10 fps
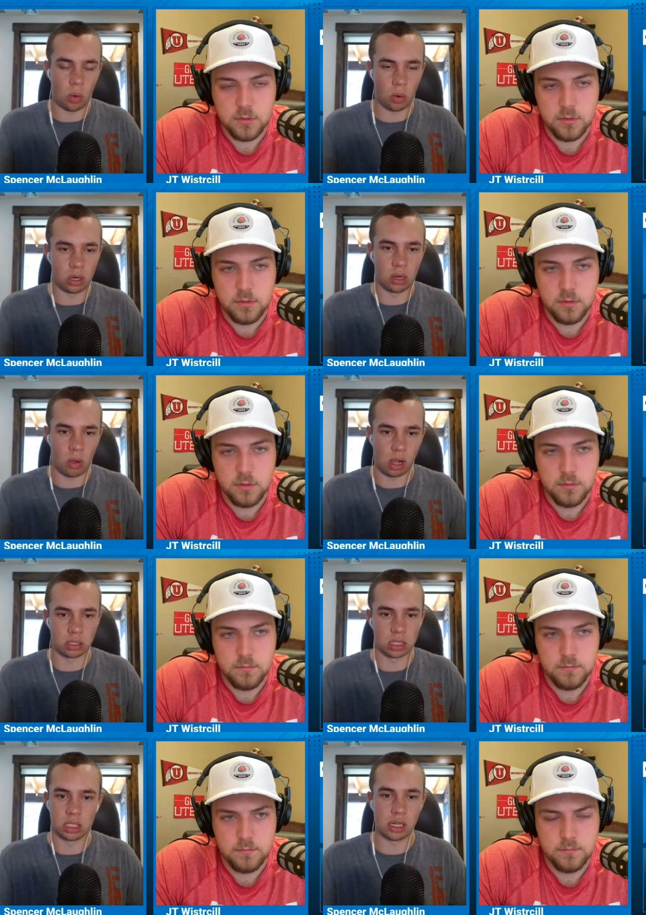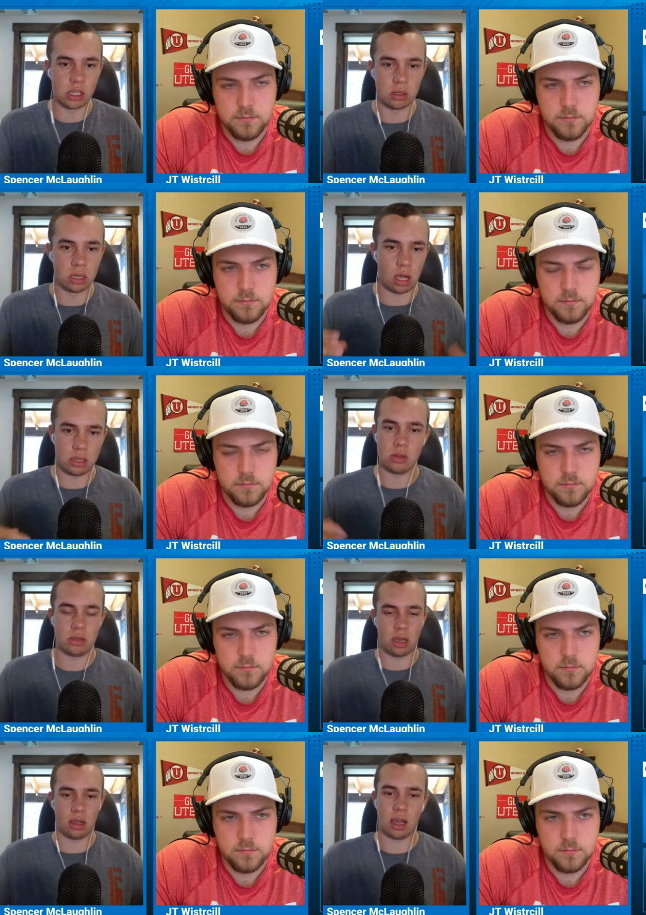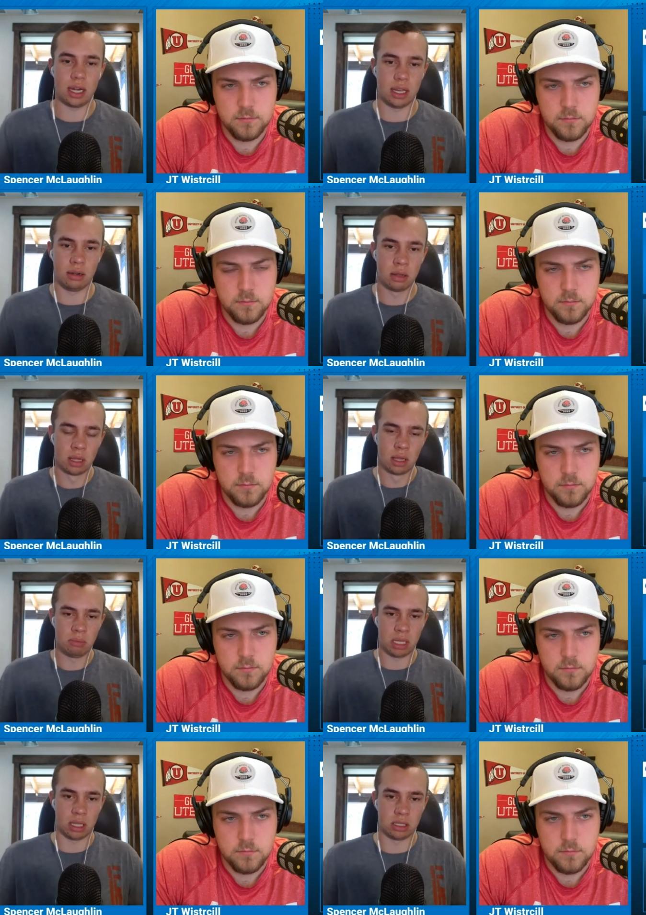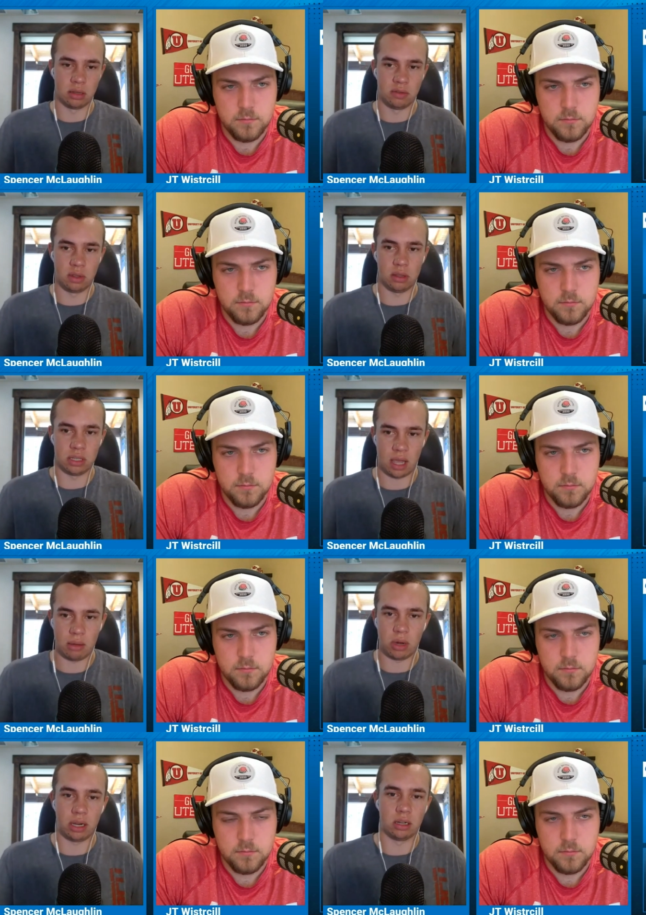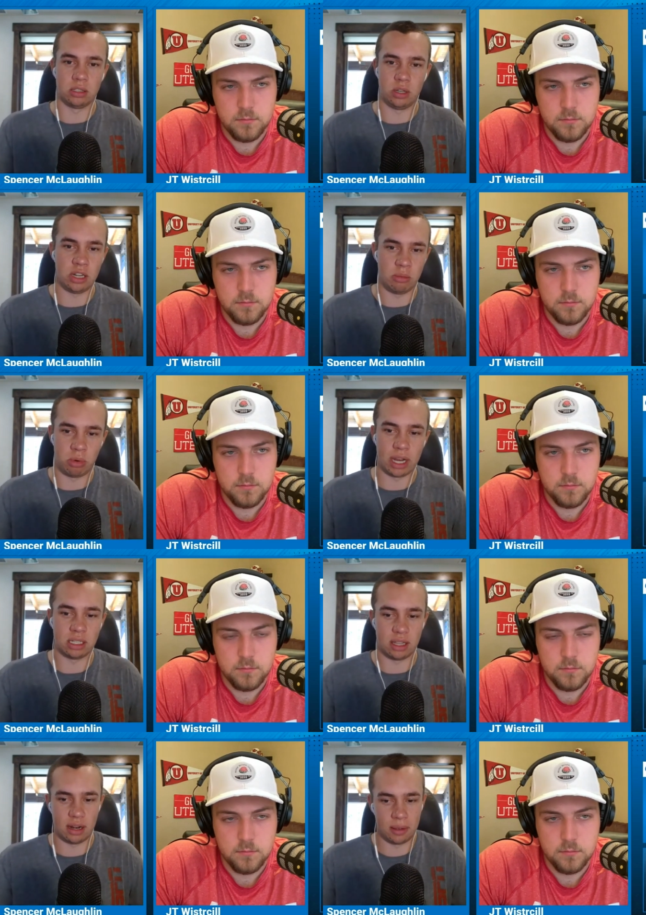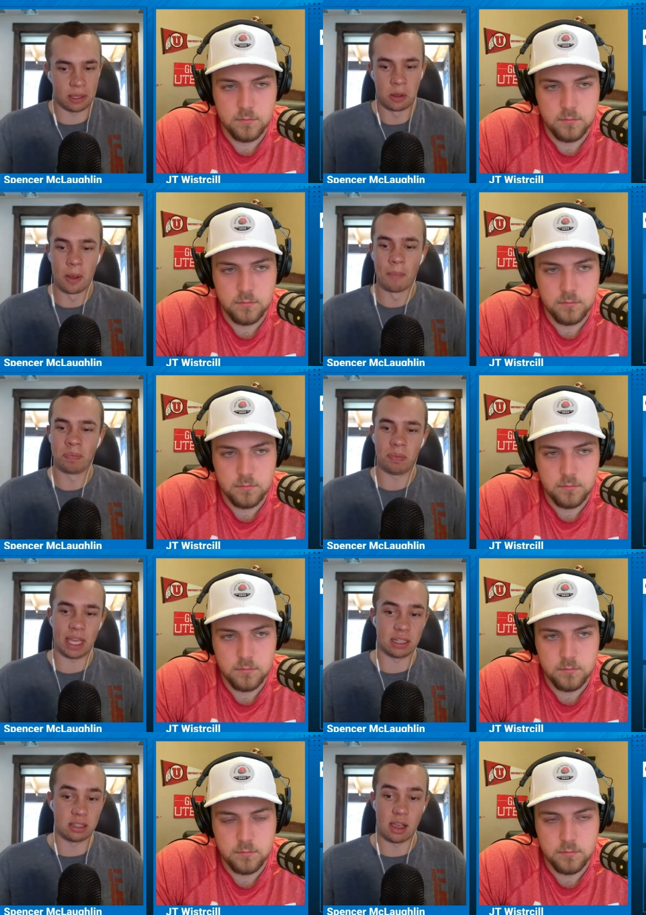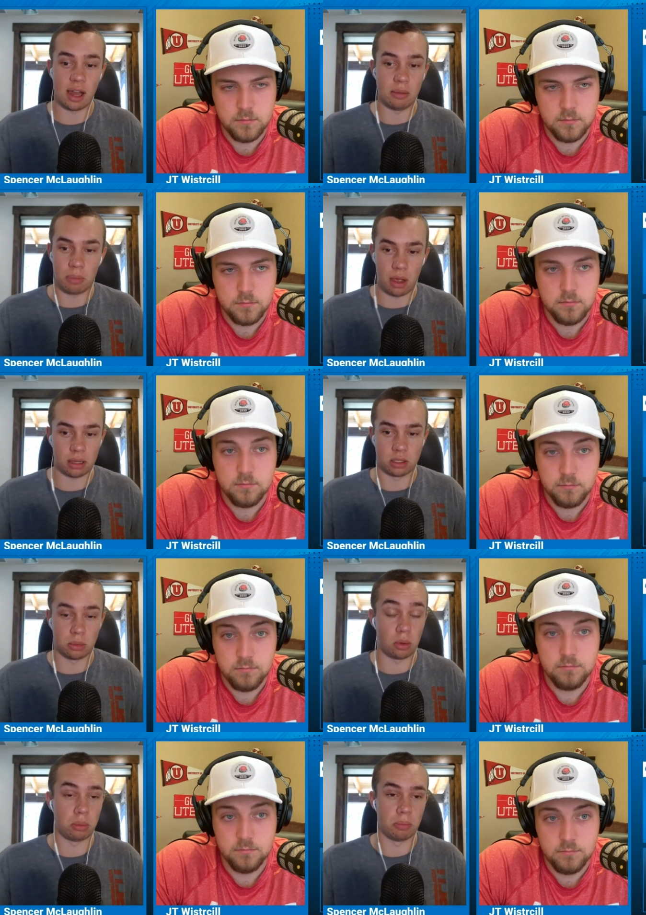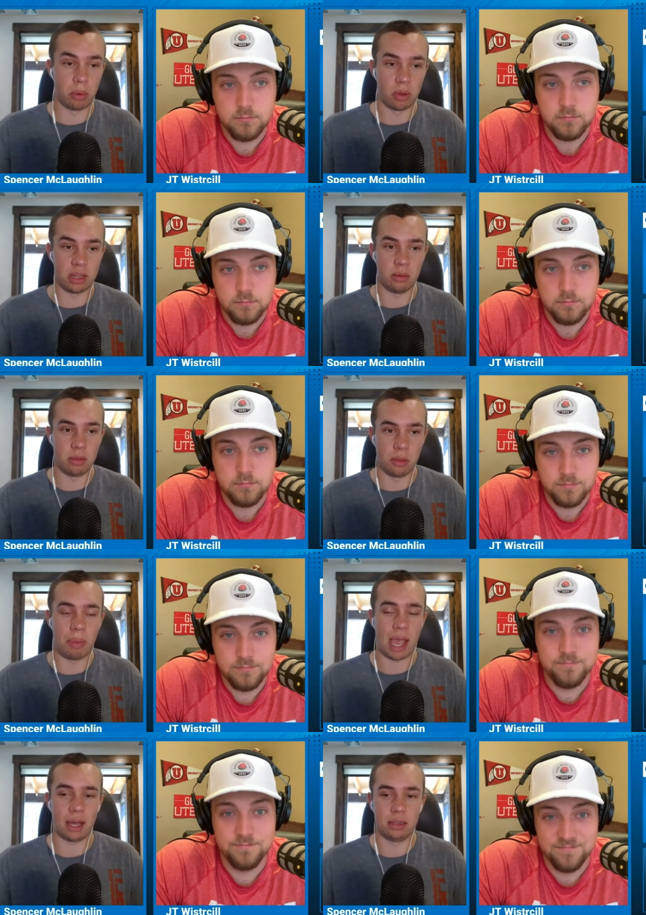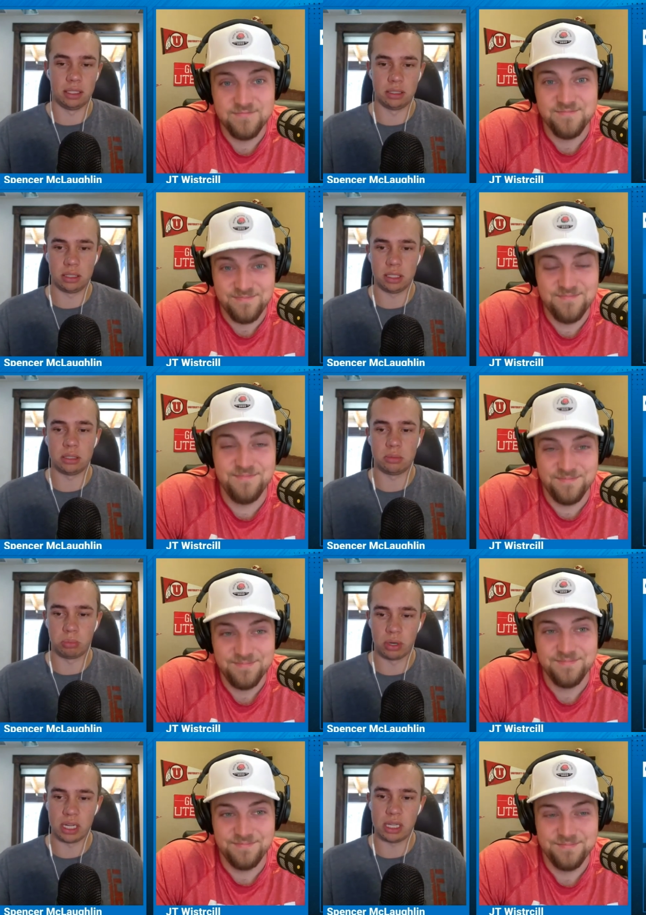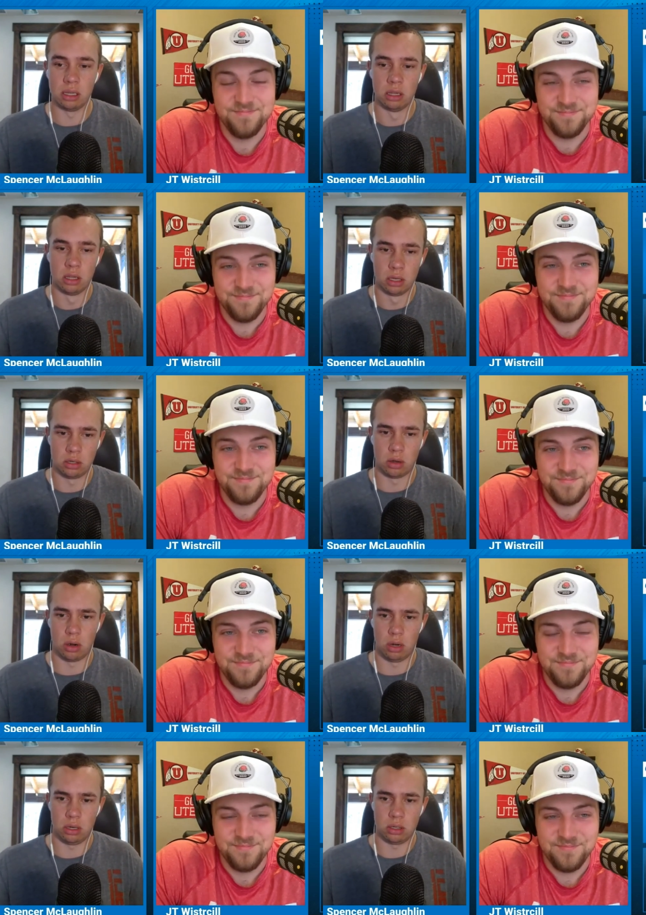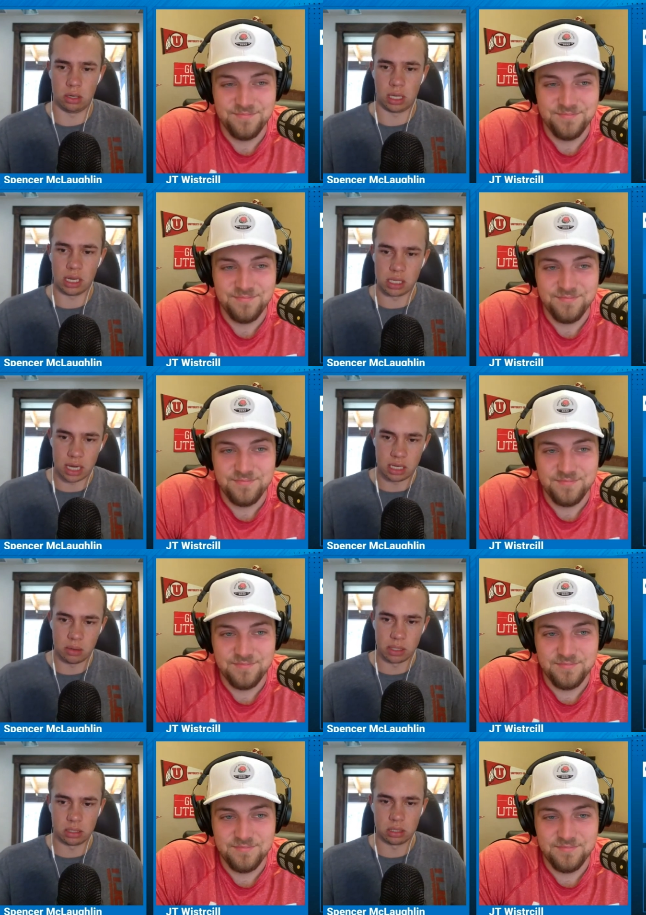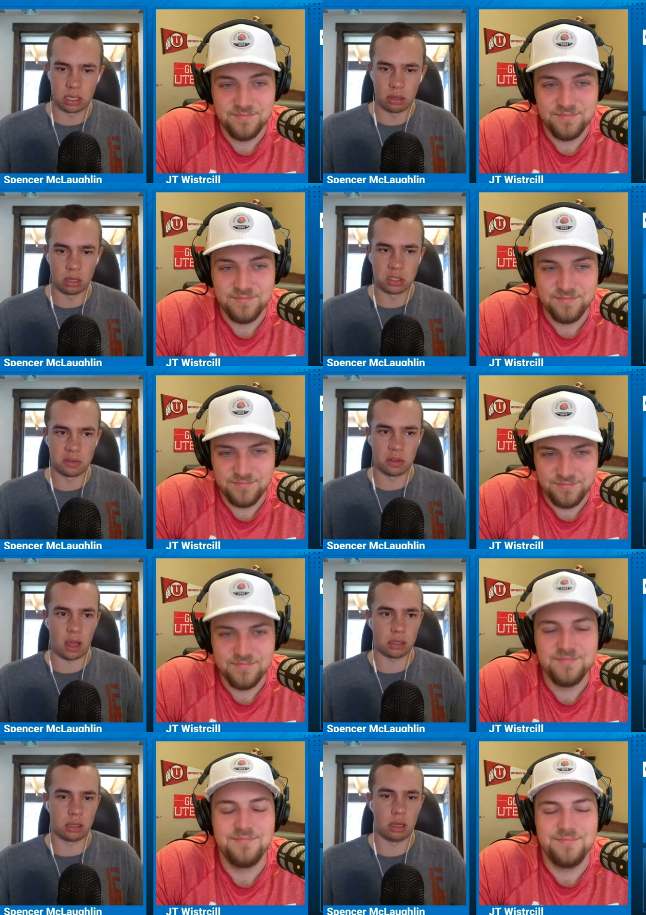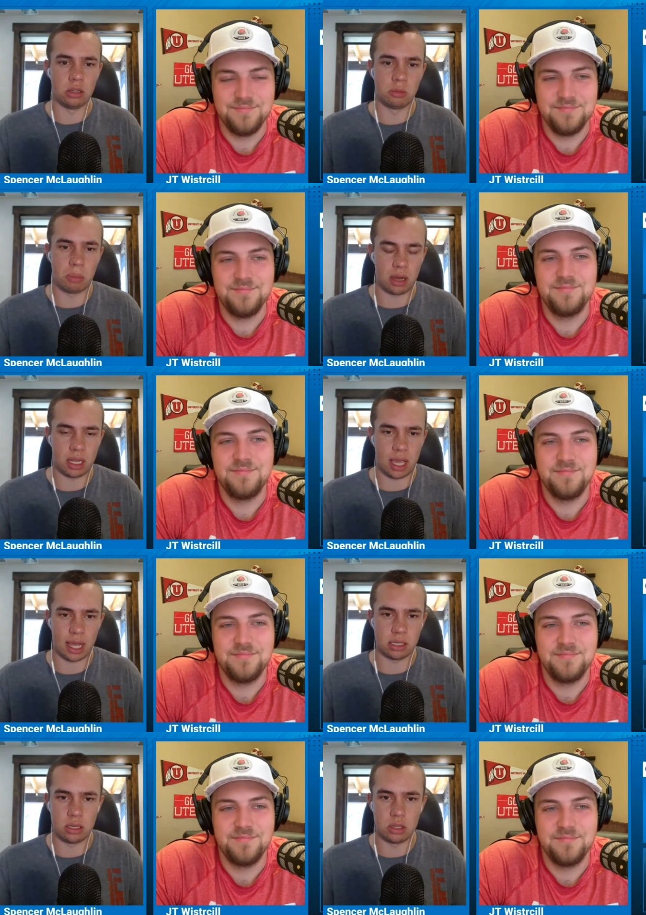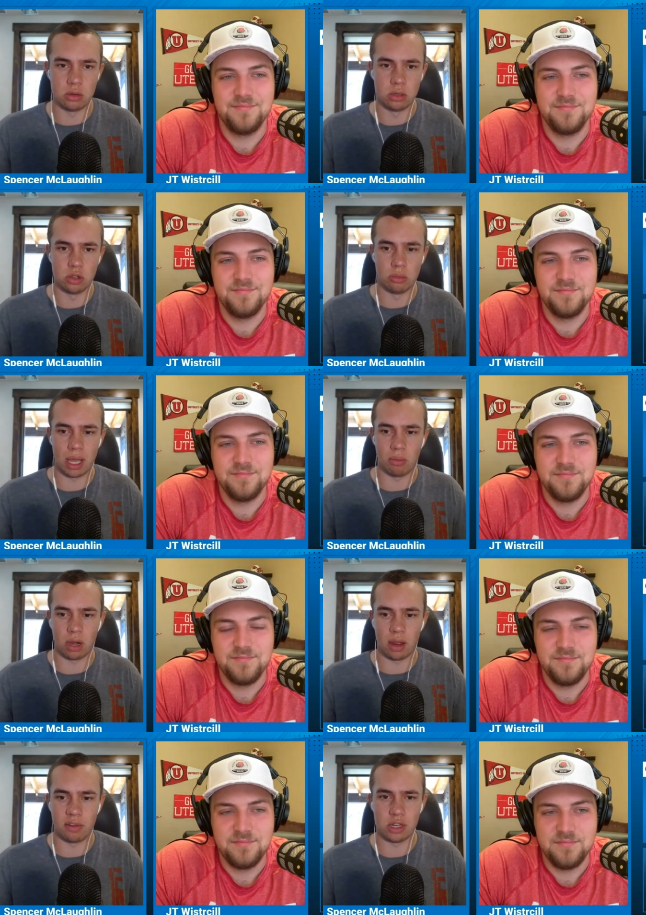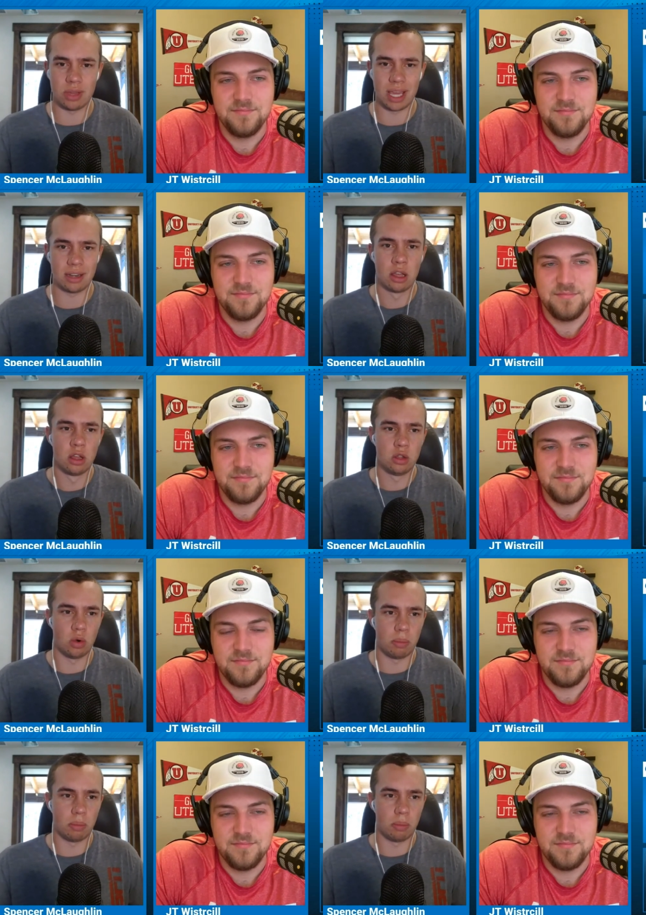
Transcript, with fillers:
Speaker 1: Oregon, Washington, and Utah. Utah got in because of the tiebreakers, so you need breaks there. Like, it's not impossible, but boy, the path is pretty darn tricky. JT Wistrcill, host of the Locked On Utes podcast, YouTube, and wherever you get your